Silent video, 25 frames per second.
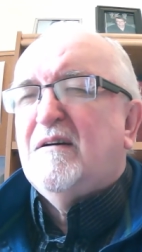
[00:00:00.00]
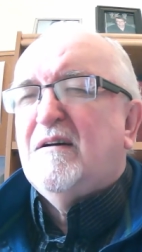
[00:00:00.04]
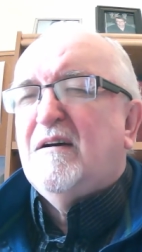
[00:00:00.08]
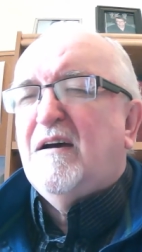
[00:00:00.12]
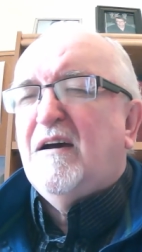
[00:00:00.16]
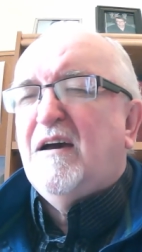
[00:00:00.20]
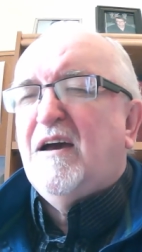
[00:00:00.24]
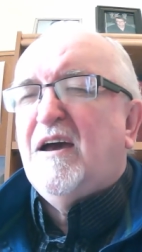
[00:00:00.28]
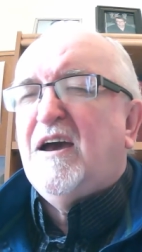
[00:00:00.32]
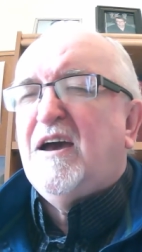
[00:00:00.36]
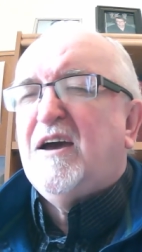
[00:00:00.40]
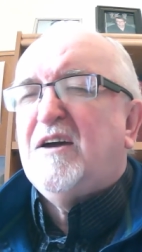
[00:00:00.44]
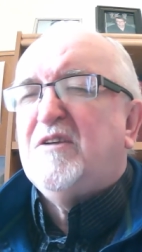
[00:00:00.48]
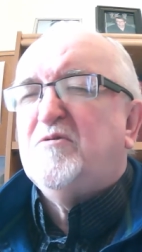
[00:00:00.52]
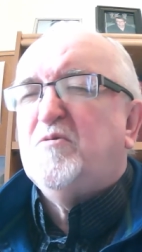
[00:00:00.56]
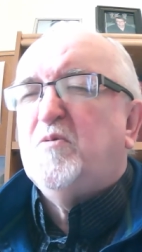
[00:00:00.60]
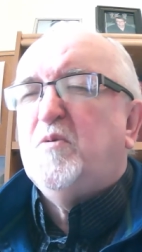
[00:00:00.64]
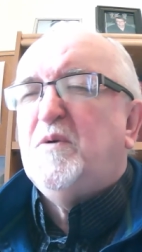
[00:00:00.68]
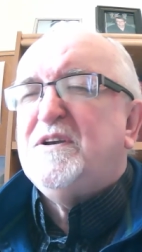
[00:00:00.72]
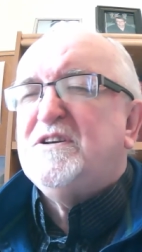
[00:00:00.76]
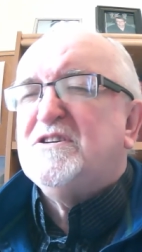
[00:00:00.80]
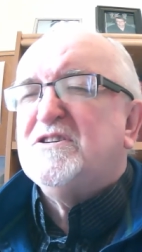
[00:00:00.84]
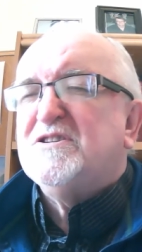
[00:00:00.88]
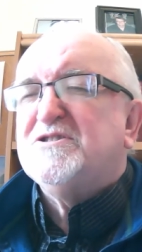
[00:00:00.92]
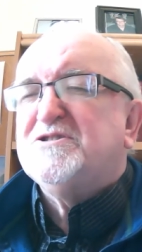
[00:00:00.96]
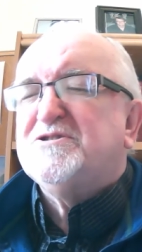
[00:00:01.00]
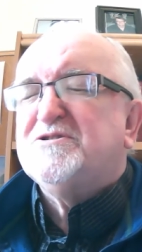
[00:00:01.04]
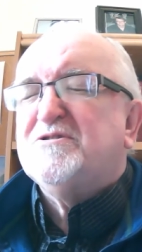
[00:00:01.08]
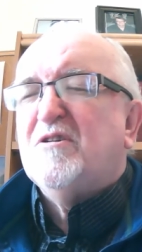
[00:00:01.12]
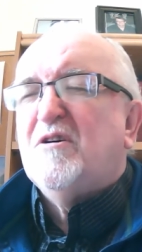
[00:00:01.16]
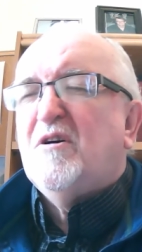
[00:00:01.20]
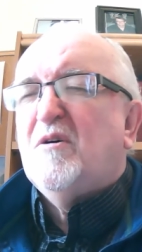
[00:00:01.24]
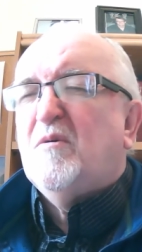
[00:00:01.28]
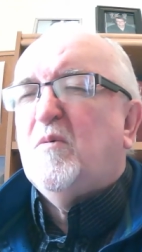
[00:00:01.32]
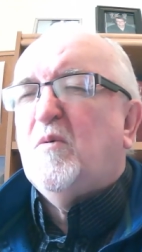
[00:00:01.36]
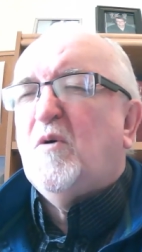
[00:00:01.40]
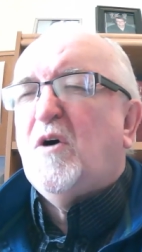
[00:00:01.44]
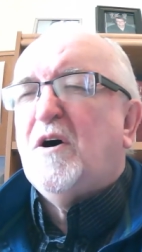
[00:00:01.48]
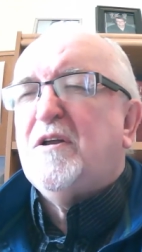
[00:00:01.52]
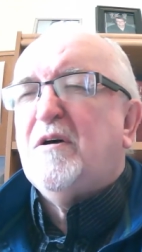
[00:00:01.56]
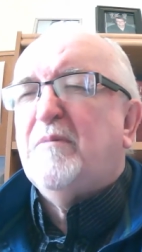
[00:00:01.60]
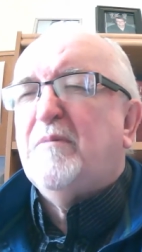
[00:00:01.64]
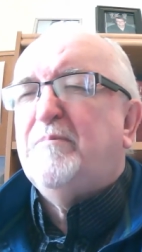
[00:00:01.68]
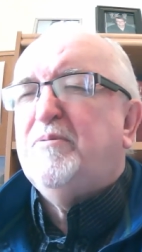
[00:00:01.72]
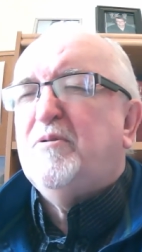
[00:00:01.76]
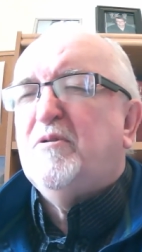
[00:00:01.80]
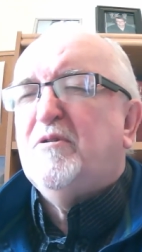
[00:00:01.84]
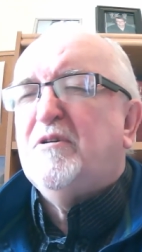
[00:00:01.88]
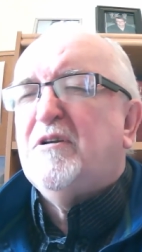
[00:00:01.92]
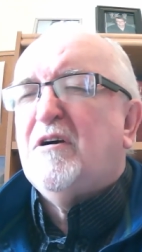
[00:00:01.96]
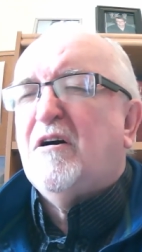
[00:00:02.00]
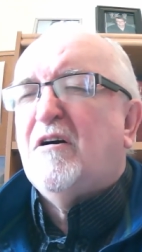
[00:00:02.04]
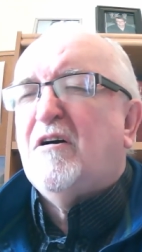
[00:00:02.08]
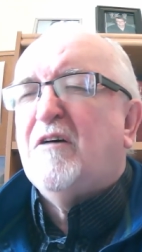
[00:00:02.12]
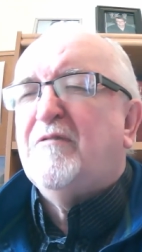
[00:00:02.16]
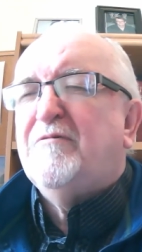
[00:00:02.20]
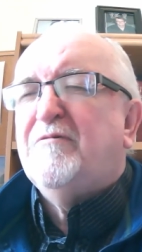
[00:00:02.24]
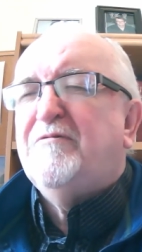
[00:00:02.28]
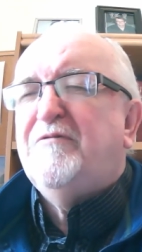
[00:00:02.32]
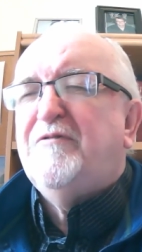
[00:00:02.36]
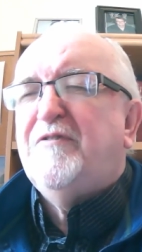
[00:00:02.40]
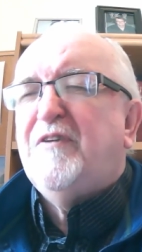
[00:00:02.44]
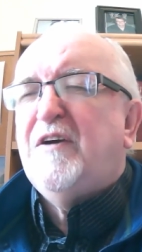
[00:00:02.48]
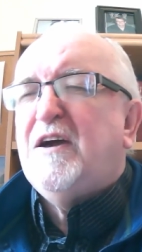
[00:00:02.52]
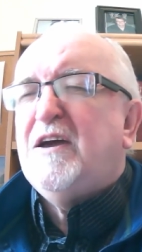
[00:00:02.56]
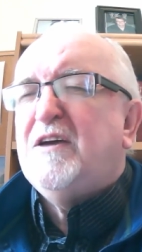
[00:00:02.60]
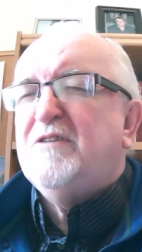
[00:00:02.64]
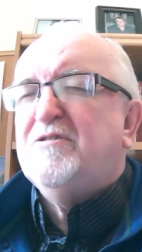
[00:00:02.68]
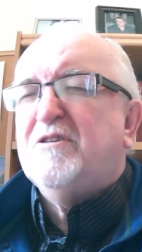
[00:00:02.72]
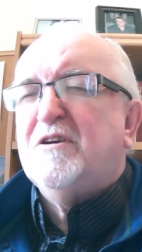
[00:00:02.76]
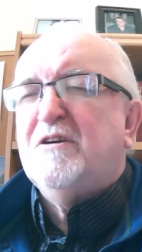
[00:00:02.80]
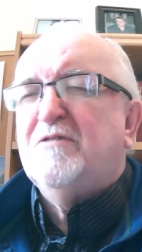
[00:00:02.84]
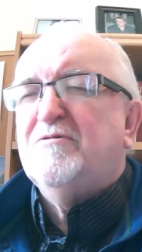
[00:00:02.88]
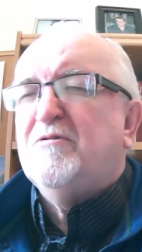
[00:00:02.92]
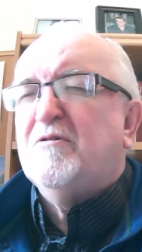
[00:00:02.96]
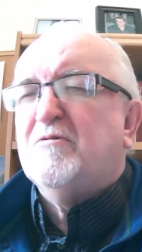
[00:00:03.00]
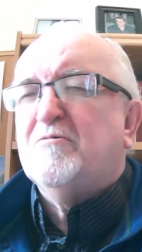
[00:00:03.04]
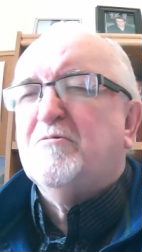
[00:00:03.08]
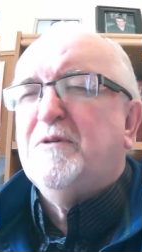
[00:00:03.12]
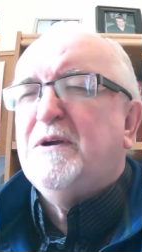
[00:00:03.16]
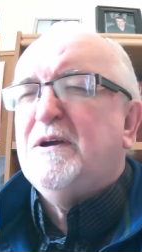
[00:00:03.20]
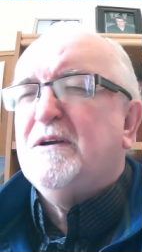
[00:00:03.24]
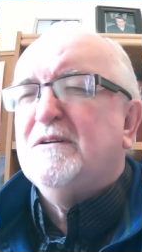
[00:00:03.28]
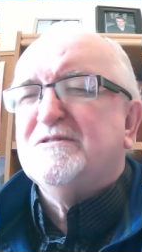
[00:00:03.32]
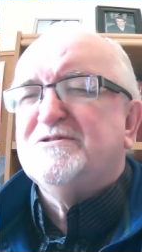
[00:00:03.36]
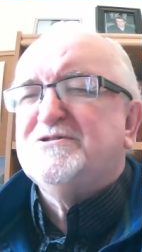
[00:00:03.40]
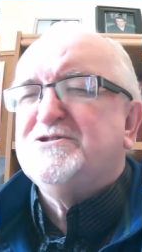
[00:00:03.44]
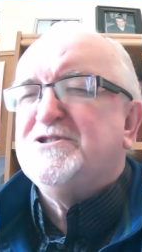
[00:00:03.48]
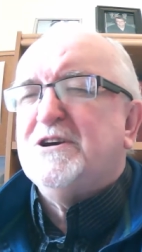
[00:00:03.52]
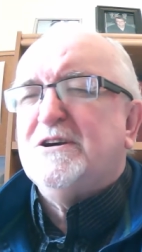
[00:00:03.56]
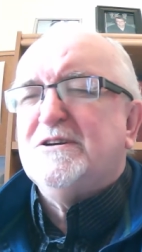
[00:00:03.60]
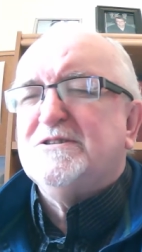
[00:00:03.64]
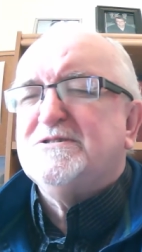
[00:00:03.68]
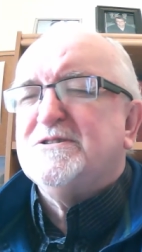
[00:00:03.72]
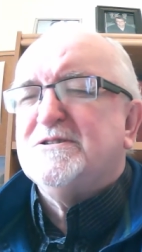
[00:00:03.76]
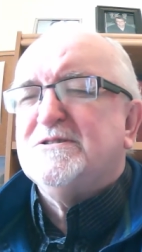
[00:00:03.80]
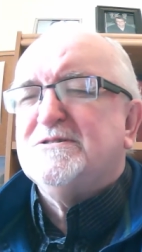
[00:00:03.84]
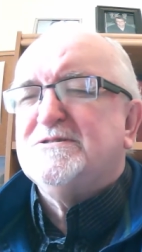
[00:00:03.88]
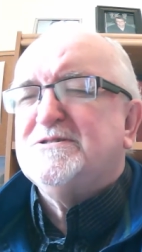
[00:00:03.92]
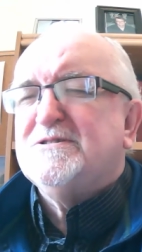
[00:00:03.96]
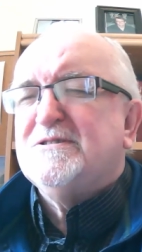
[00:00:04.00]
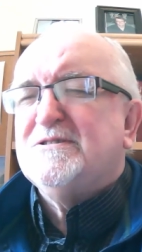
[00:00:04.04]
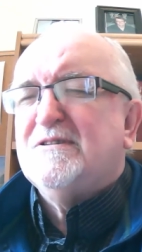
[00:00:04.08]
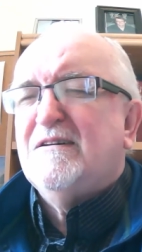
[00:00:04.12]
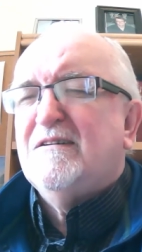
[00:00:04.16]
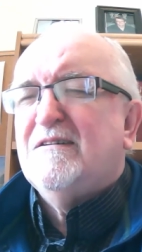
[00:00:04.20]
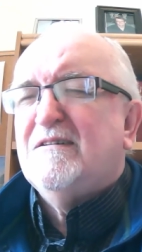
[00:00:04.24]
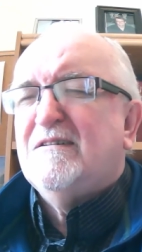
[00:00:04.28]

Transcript: and we just want to put our faith in the real Jesus,